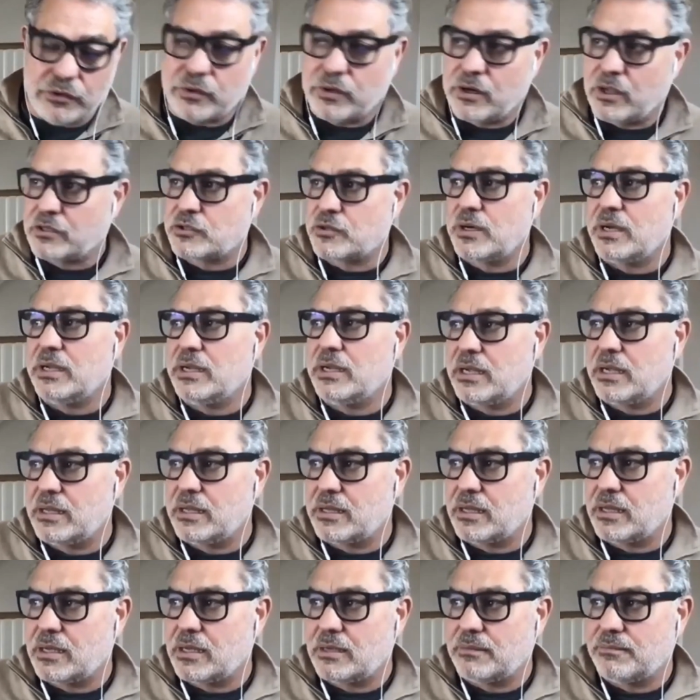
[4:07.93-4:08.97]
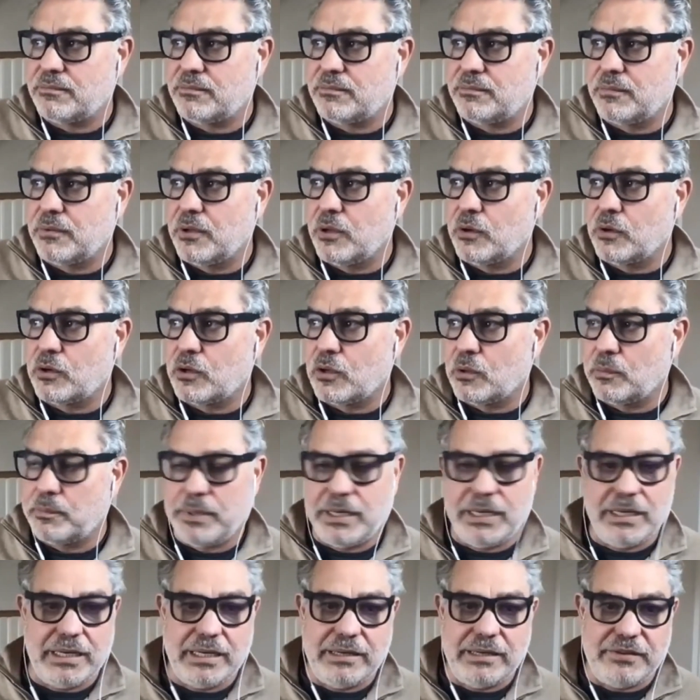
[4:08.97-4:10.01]
in Australia, the
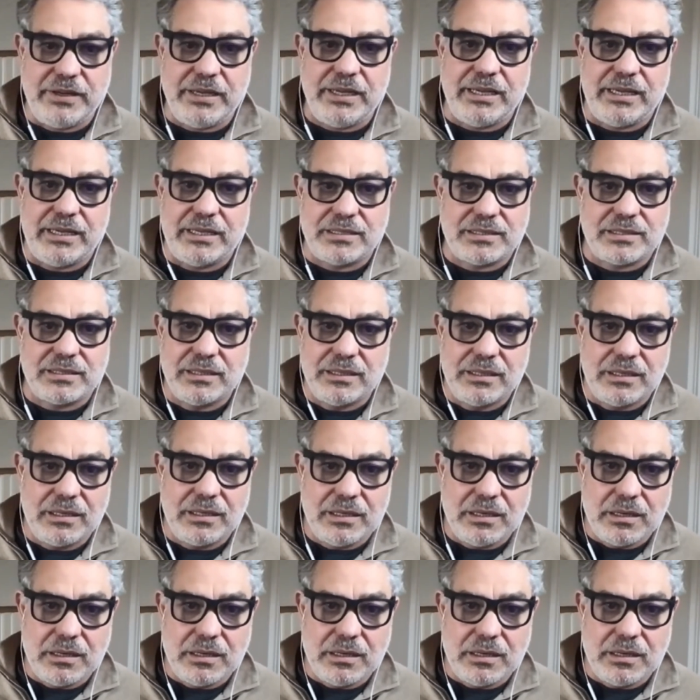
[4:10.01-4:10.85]
local PDV is,